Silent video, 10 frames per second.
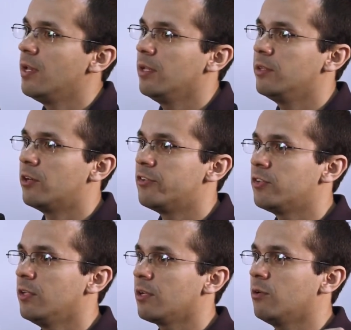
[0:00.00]
and
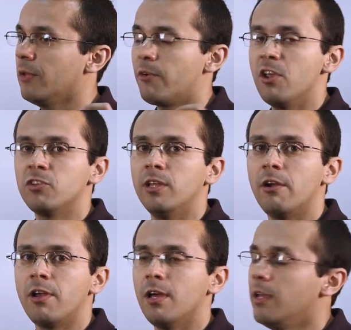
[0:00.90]
there's a collaboration
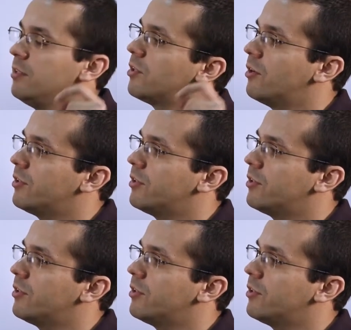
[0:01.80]
area, and there,